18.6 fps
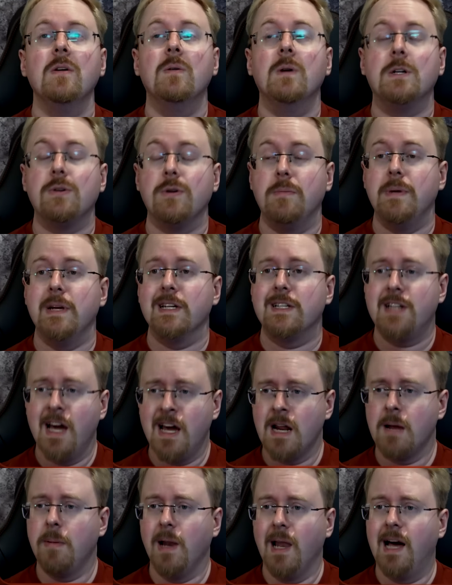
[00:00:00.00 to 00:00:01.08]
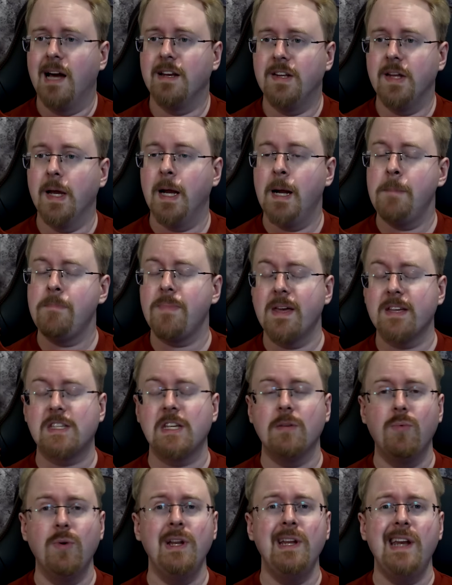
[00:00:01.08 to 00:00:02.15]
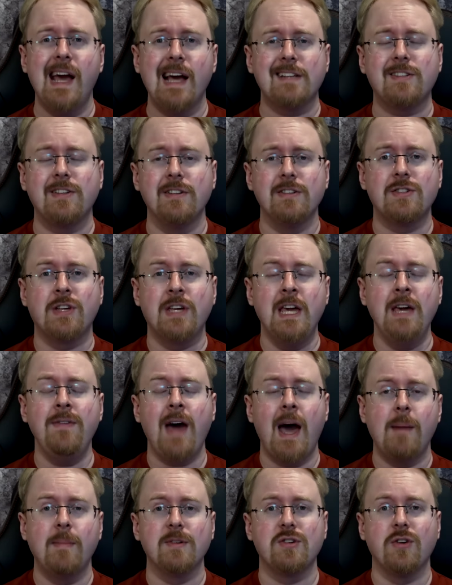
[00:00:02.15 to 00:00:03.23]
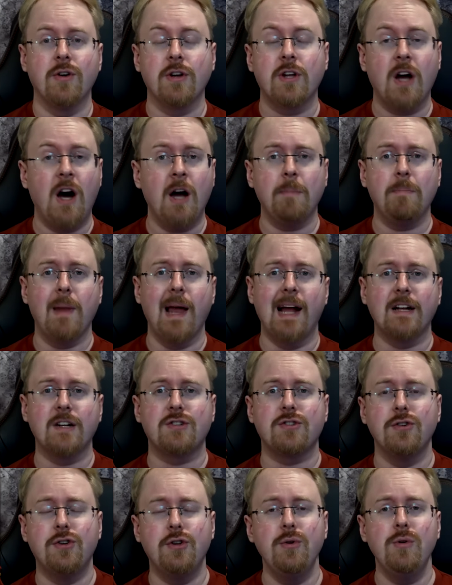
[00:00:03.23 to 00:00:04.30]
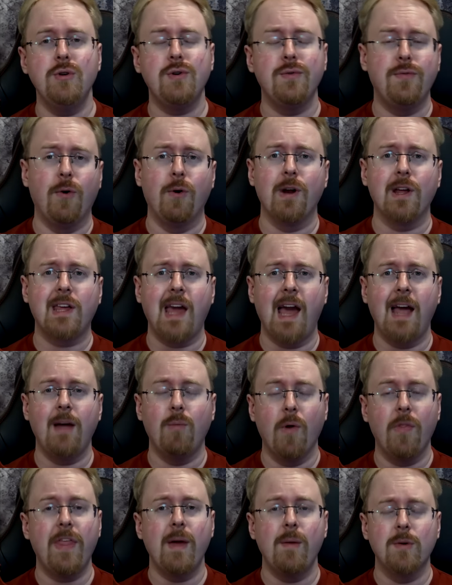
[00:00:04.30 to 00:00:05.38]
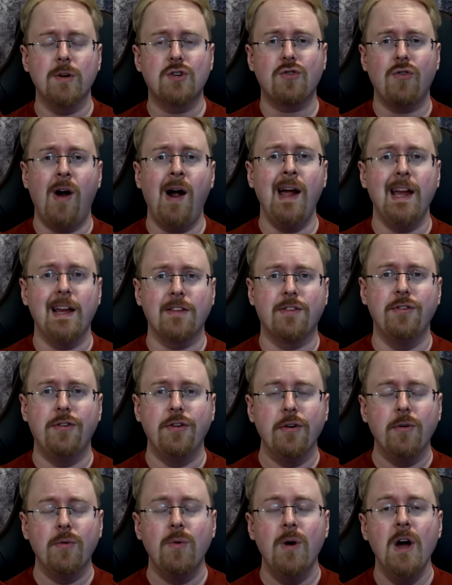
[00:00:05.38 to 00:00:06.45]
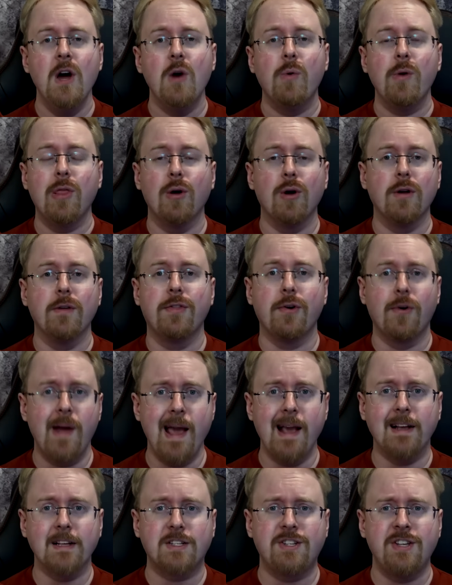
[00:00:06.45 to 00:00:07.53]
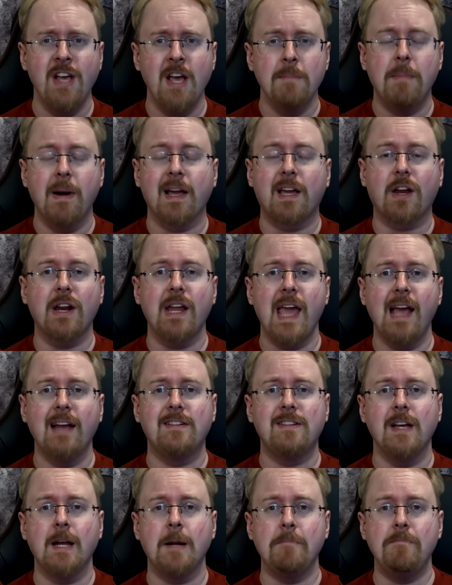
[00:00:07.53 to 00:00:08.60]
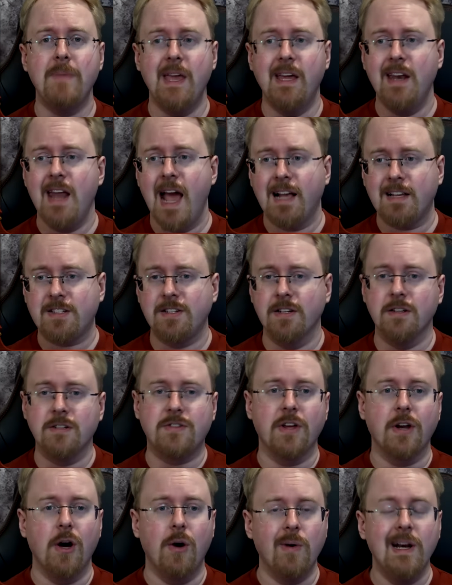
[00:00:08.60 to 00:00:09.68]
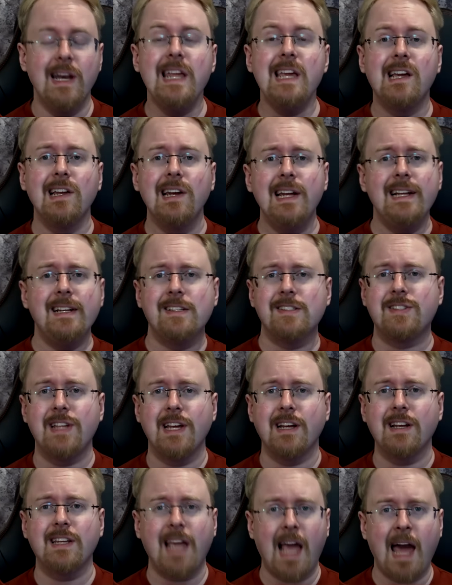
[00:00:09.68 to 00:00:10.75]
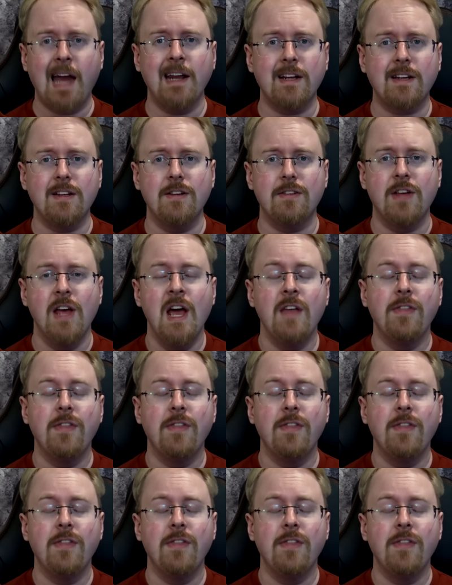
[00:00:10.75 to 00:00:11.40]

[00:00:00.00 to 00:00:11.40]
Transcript: Which would be a terrible idea, as it would in essence give Amazon carte blanche to do to 40k what they were trying to do with Lord of the Rings, by creating, in essence, their own legally distinct characters,